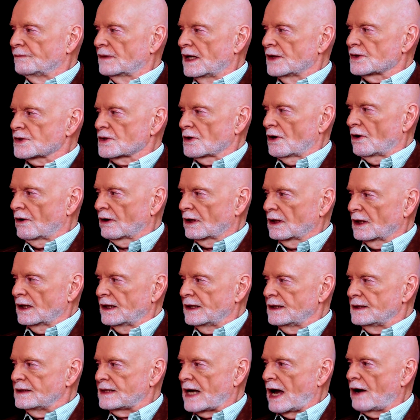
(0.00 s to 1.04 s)

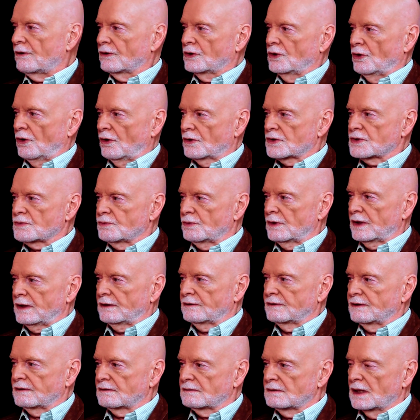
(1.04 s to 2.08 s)
historically. Now, of course,
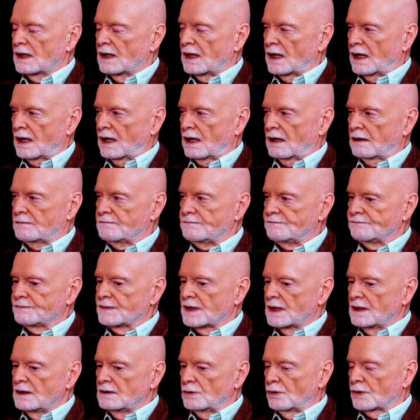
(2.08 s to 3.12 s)
with
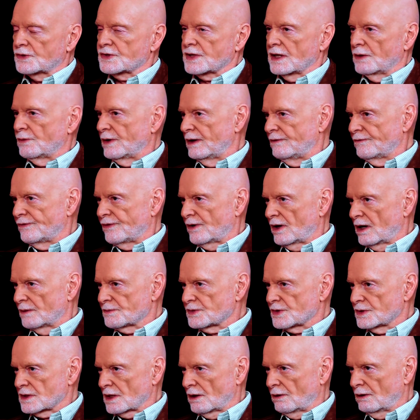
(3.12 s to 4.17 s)
North Sea wind
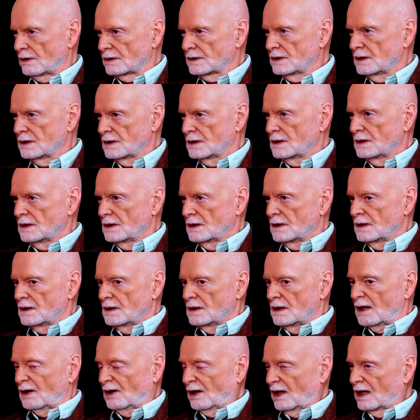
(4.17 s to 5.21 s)
farms and so on,
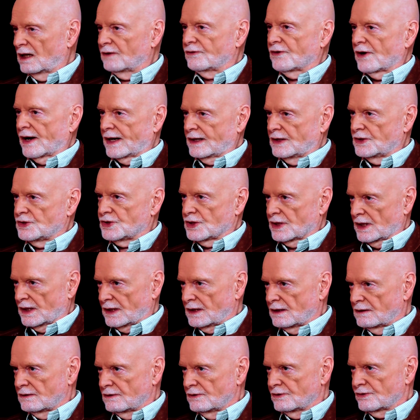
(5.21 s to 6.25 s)
a lot of our
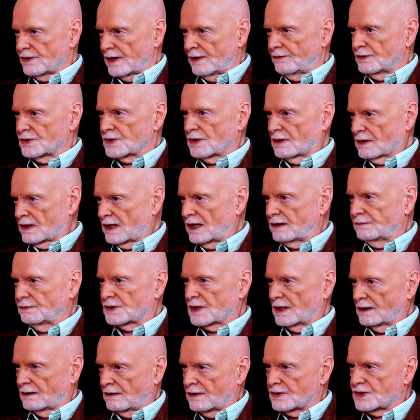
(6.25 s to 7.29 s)
energy travels on
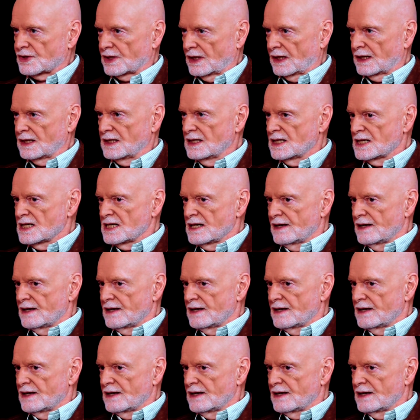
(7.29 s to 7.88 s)
cables under the sea.